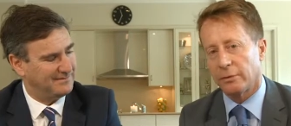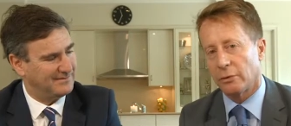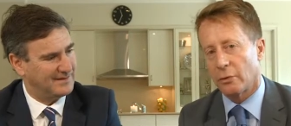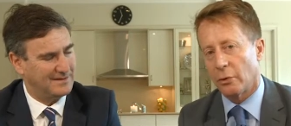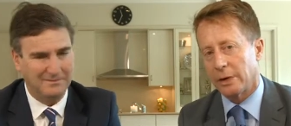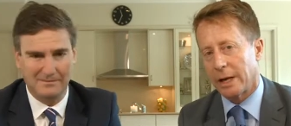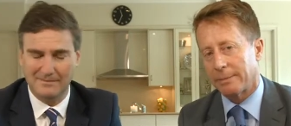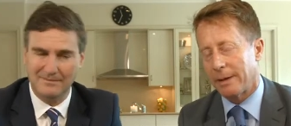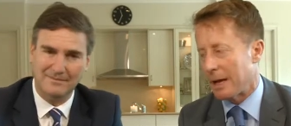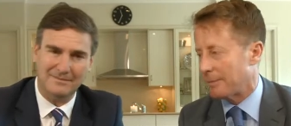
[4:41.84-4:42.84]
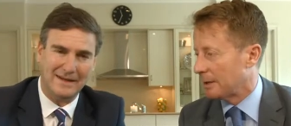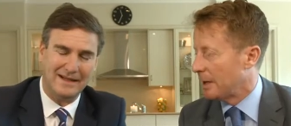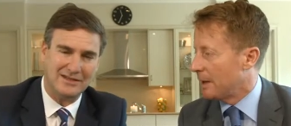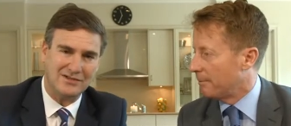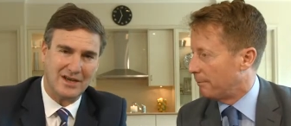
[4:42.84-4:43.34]
Speaker 1: floor courtyard
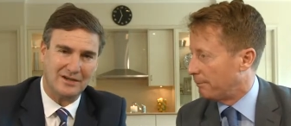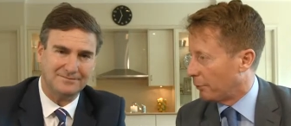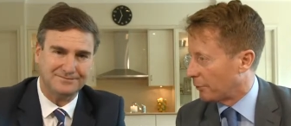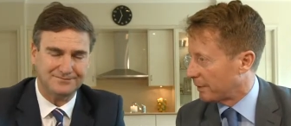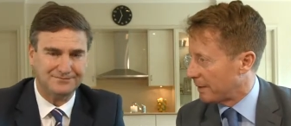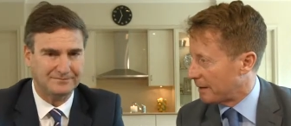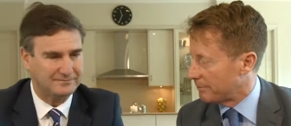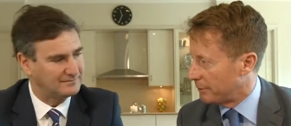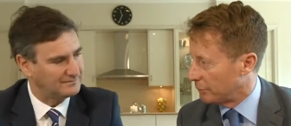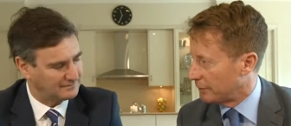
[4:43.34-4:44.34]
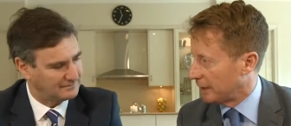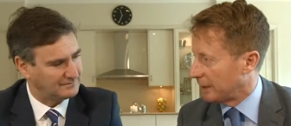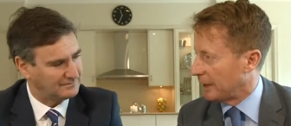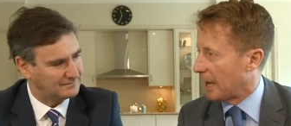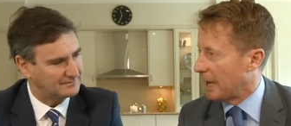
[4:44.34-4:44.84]
apartment. Many years ago. Bought in that
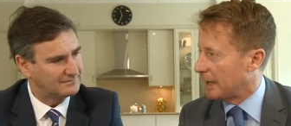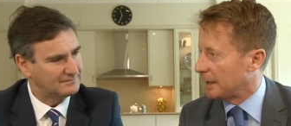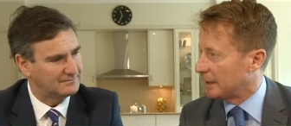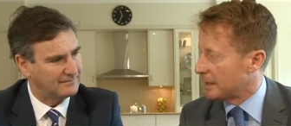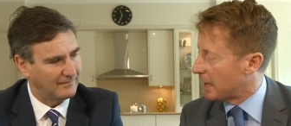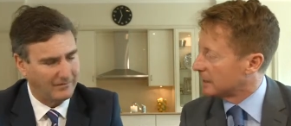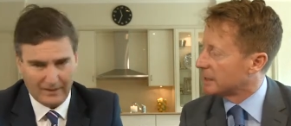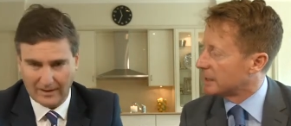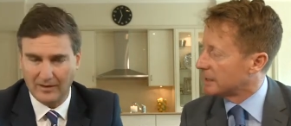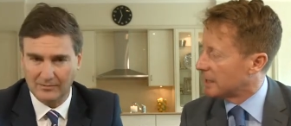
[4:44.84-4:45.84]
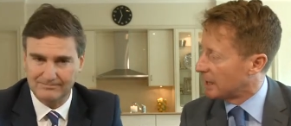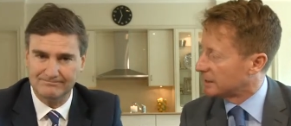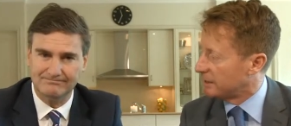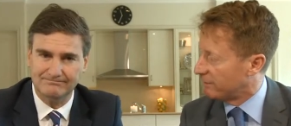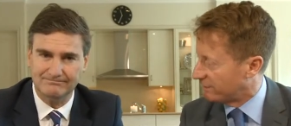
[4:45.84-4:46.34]
building uh, in
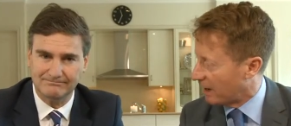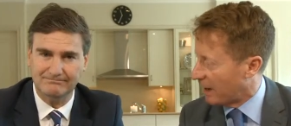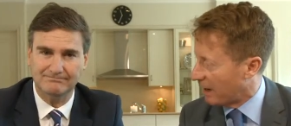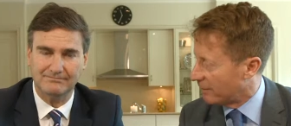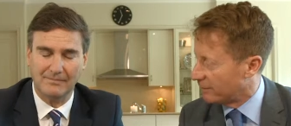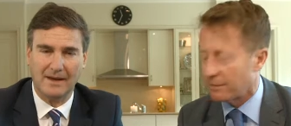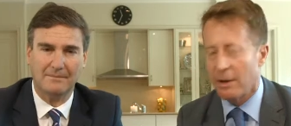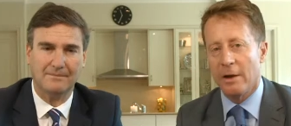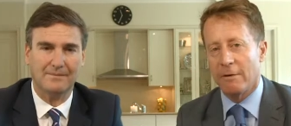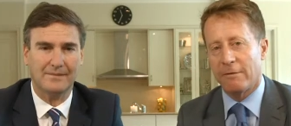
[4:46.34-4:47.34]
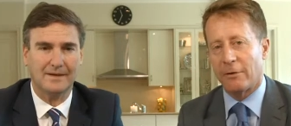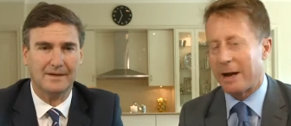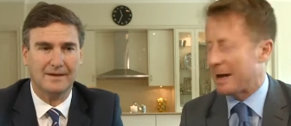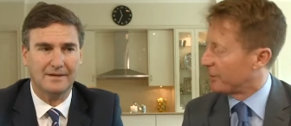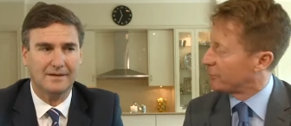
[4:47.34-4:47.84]
1995. Yep
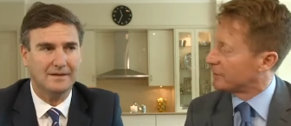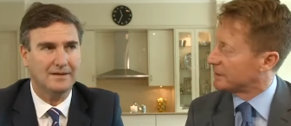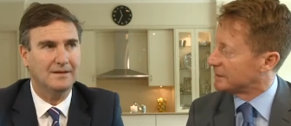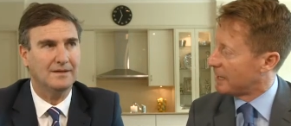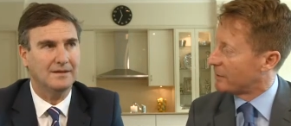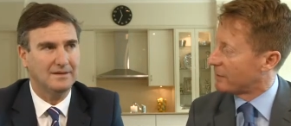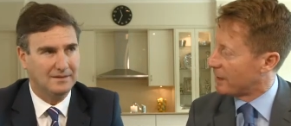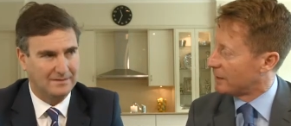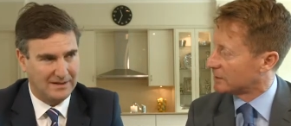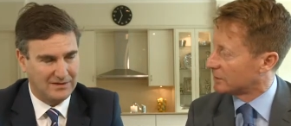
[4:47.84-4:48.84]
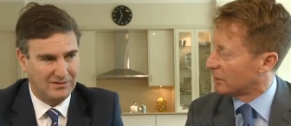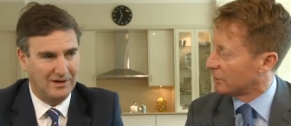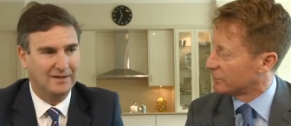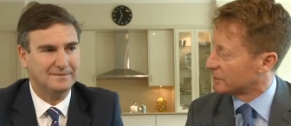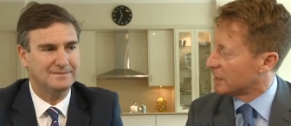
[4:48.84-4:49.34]
for $110,000.
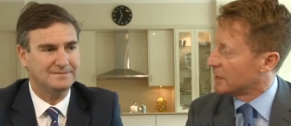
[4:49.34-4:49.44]
Right.